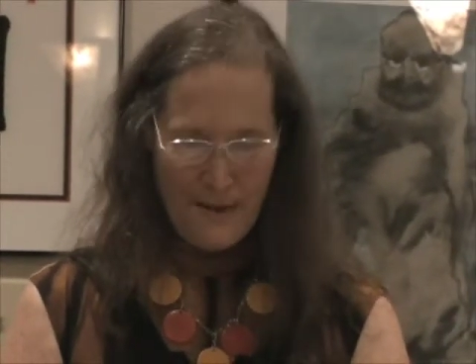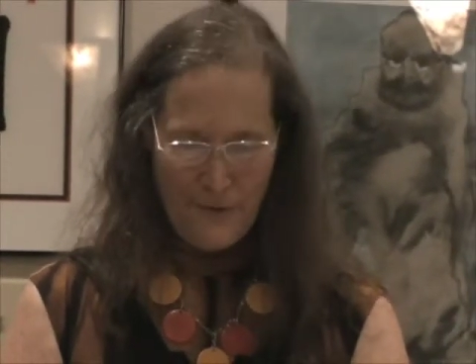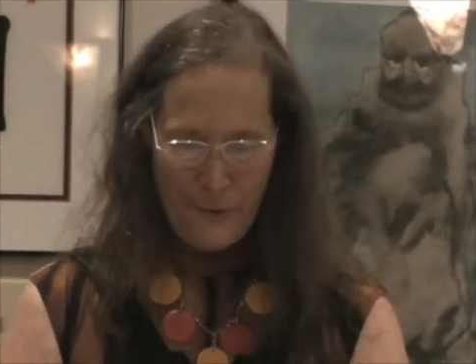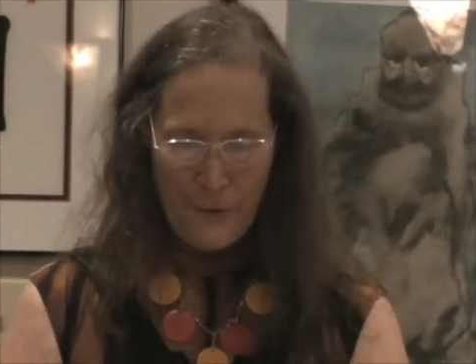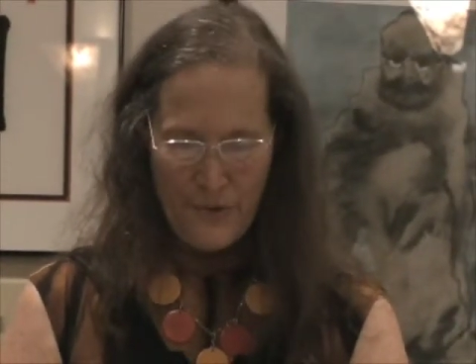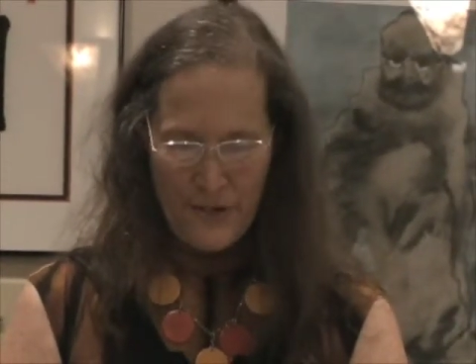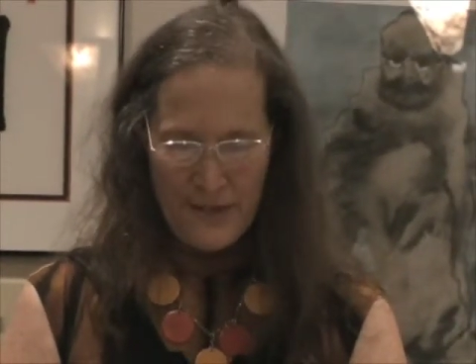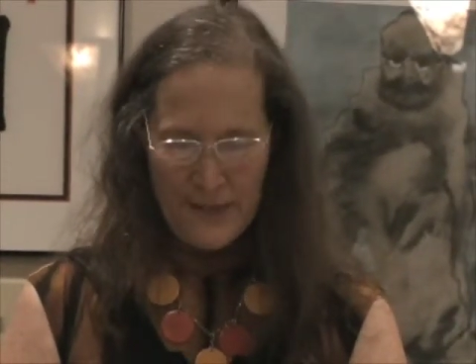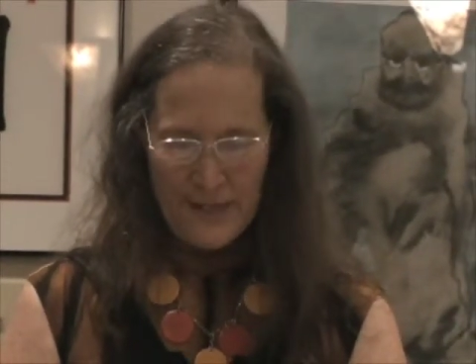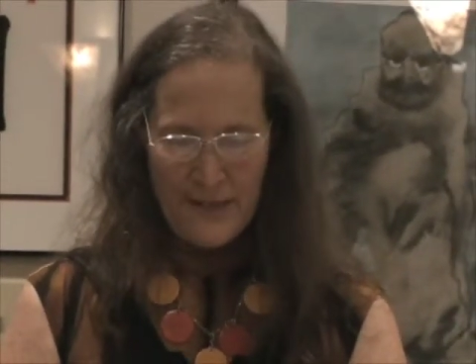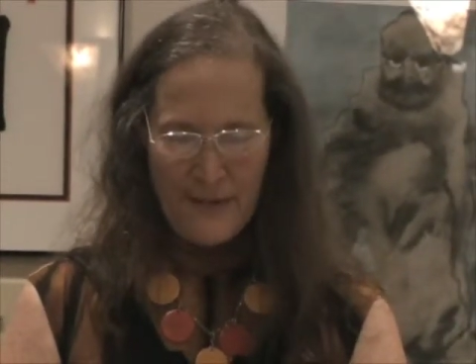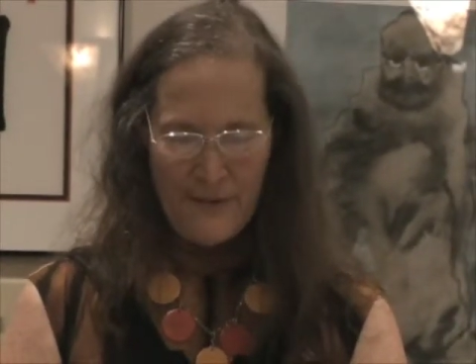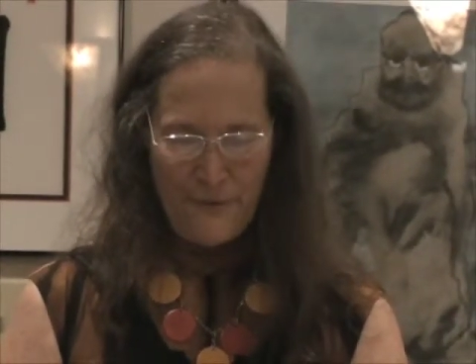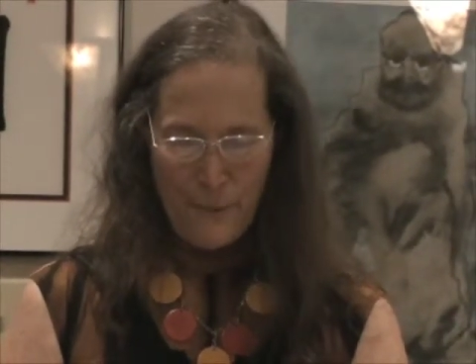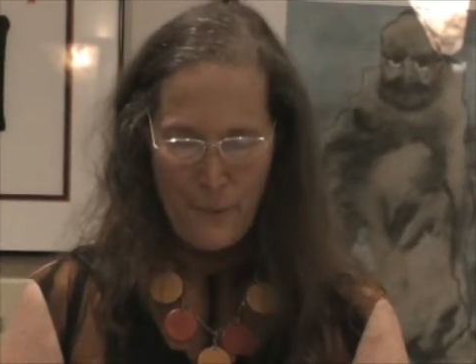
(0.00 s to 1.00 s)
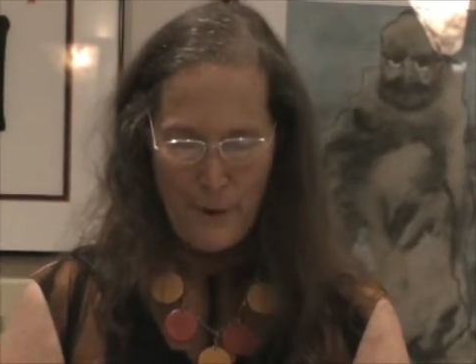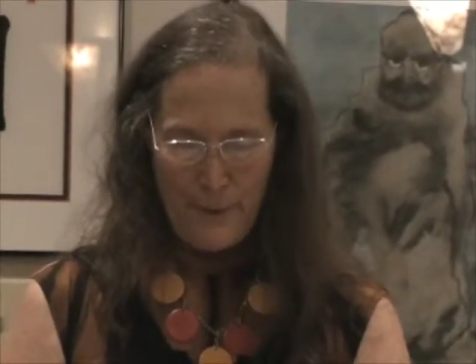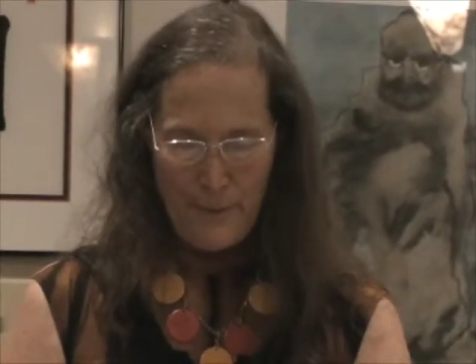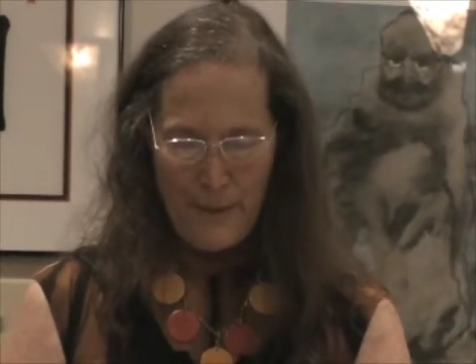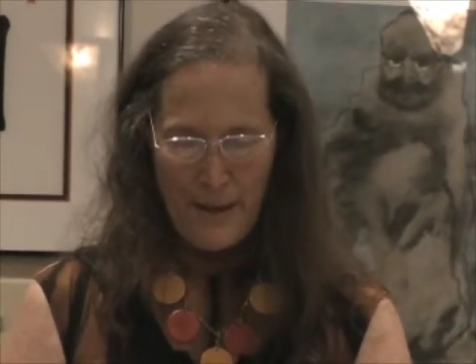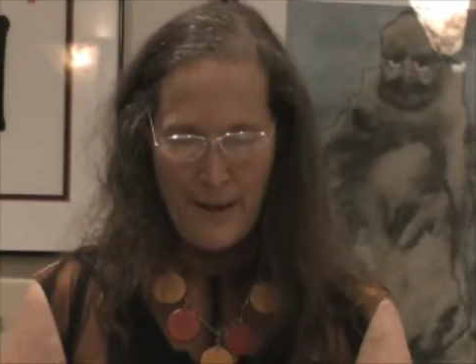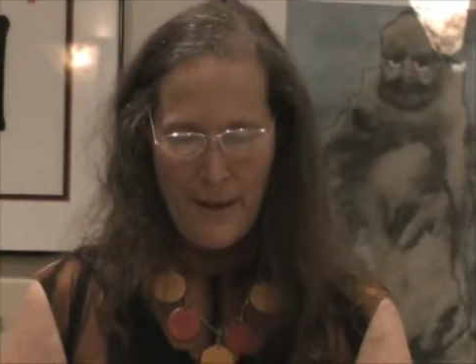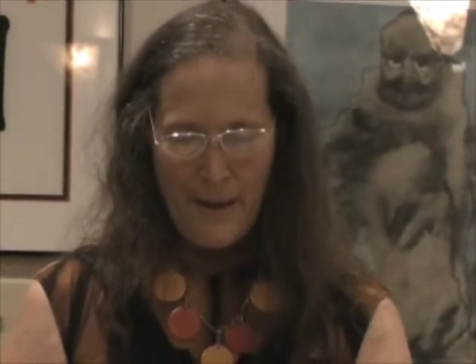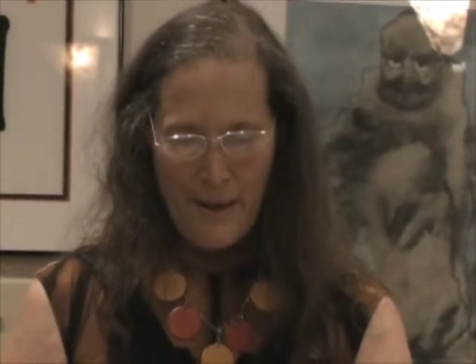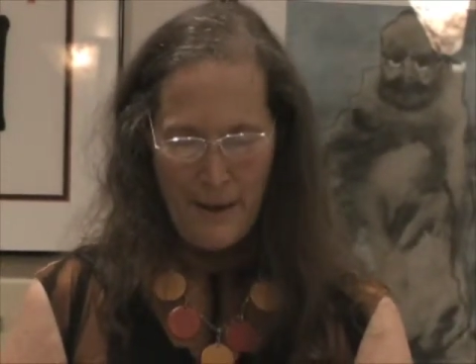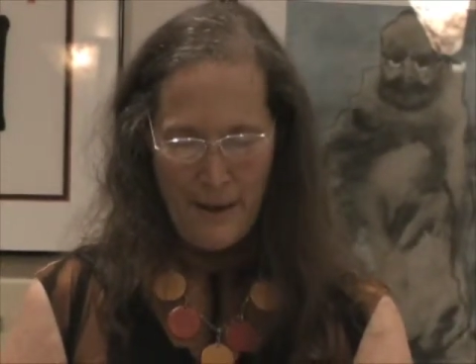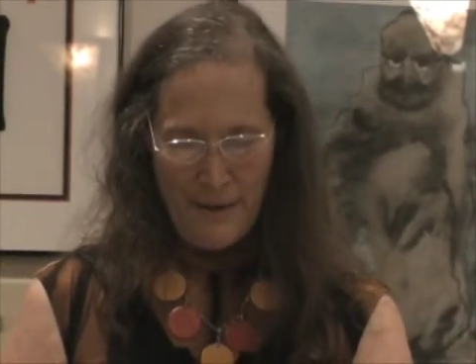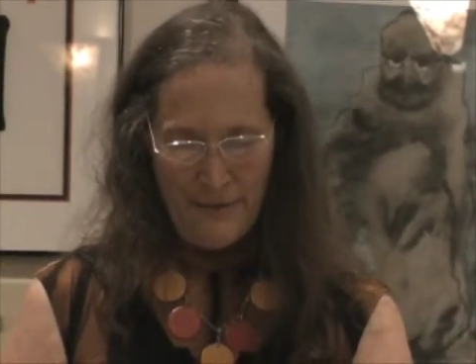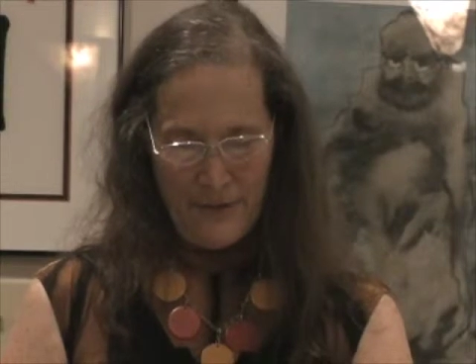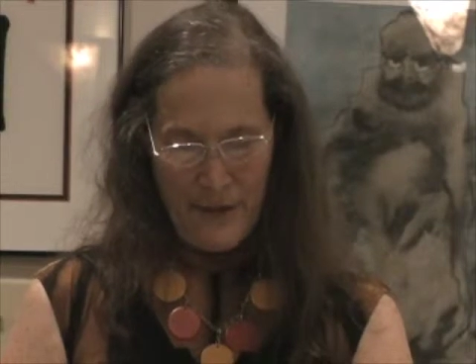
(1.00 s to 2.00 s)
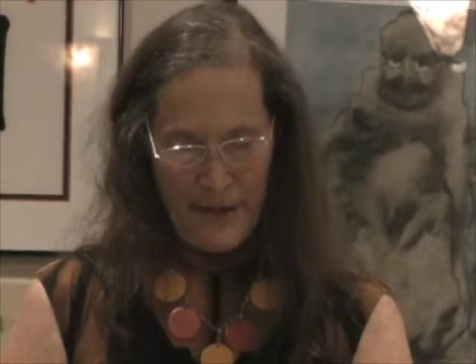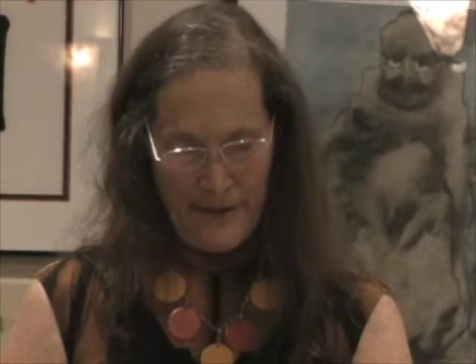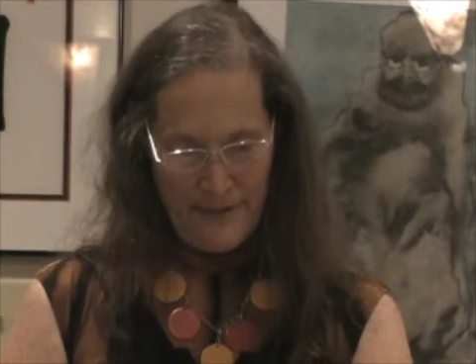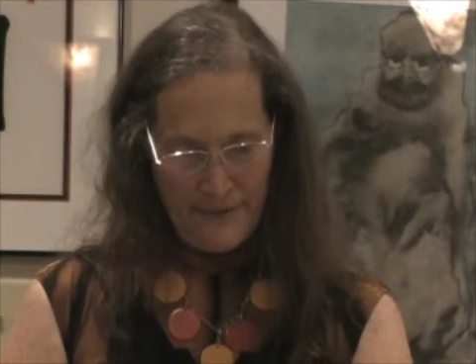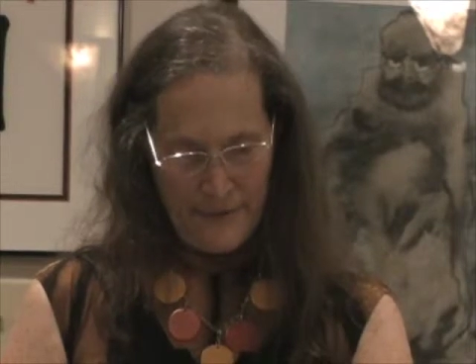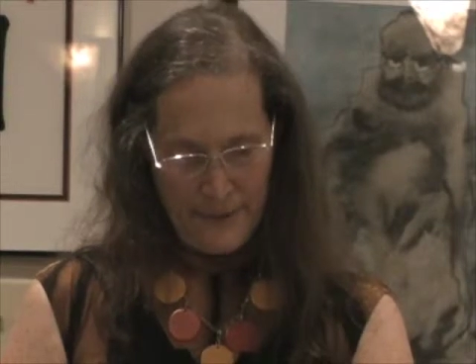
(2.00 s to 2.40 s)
for this form of life?